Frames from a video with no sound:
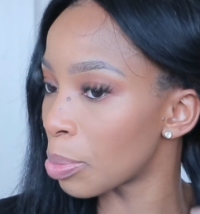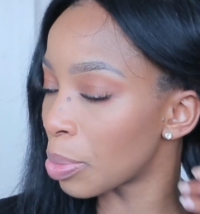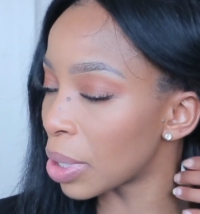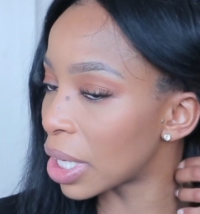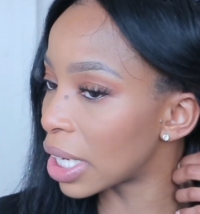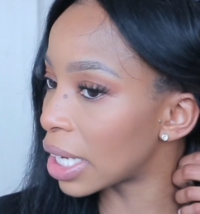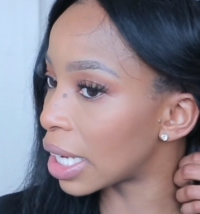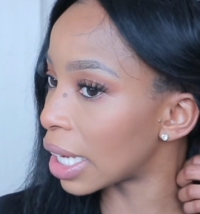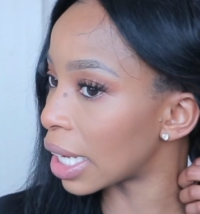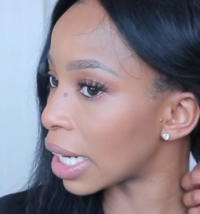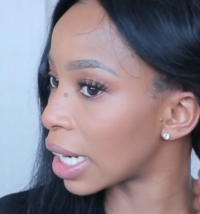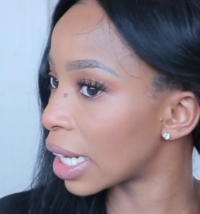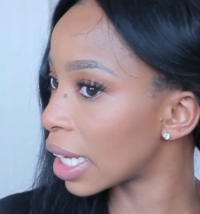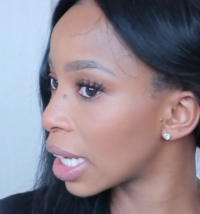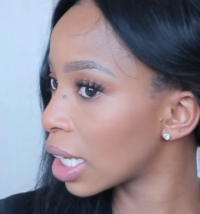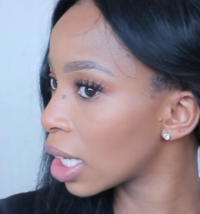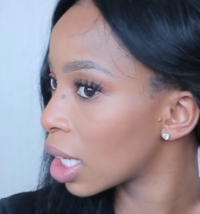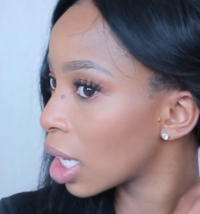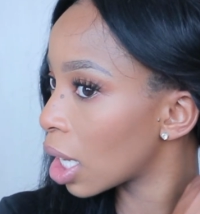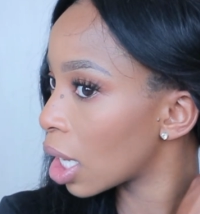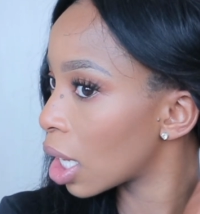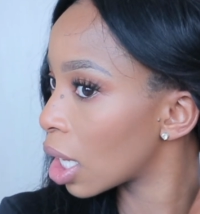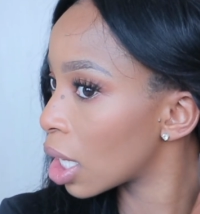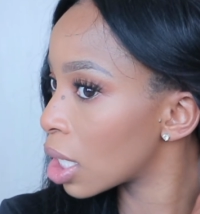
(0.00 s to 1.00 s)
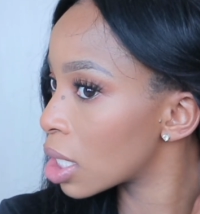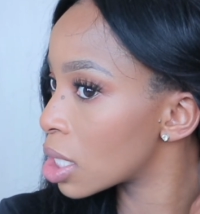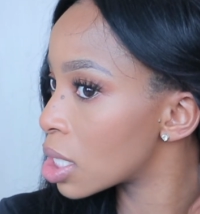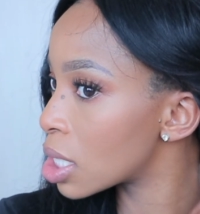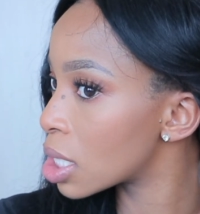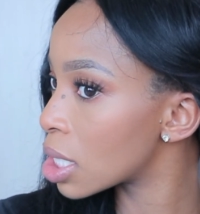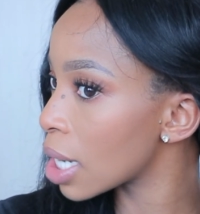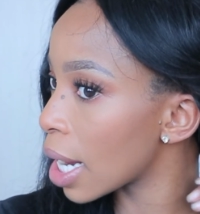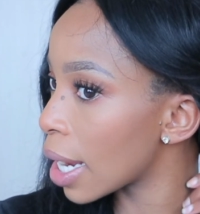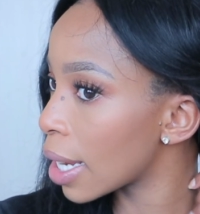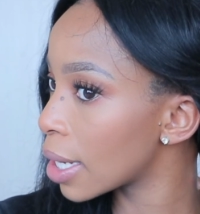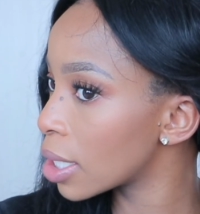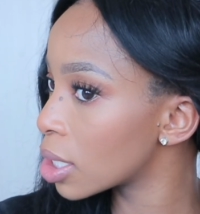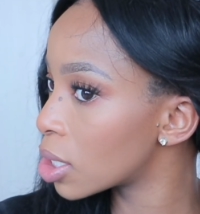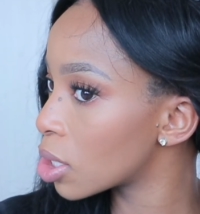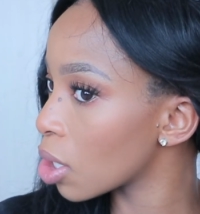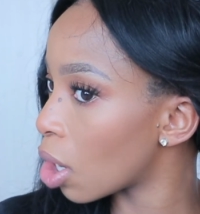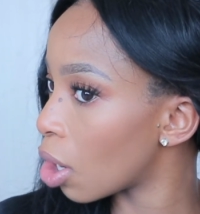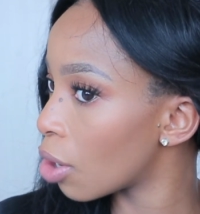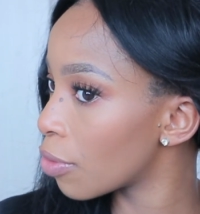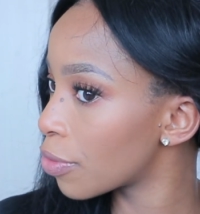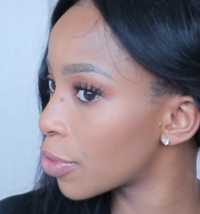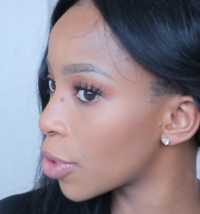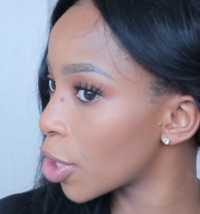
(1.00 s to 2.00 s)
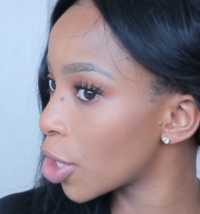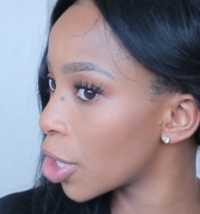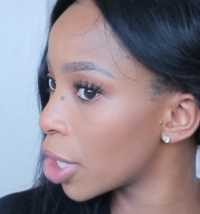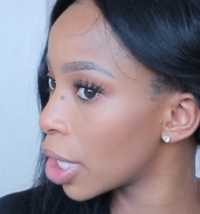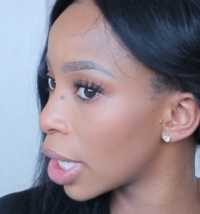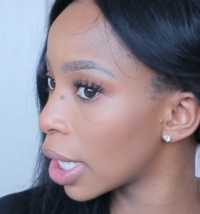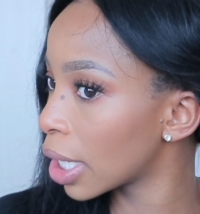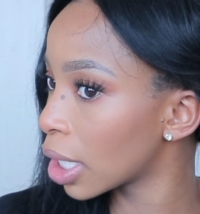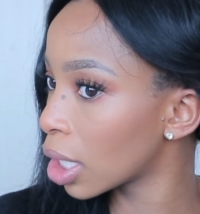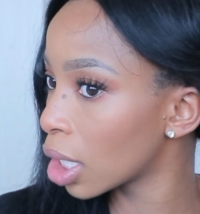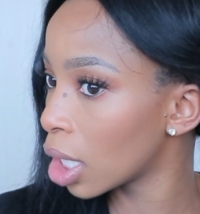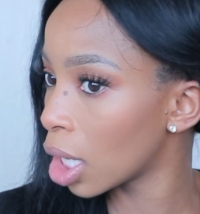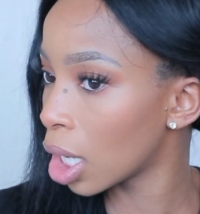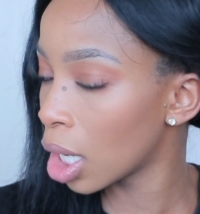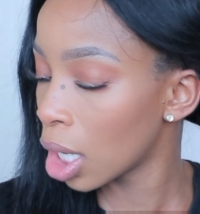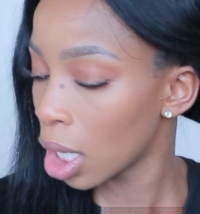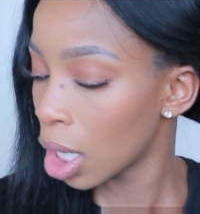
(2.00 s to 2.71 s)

beginning stage of curling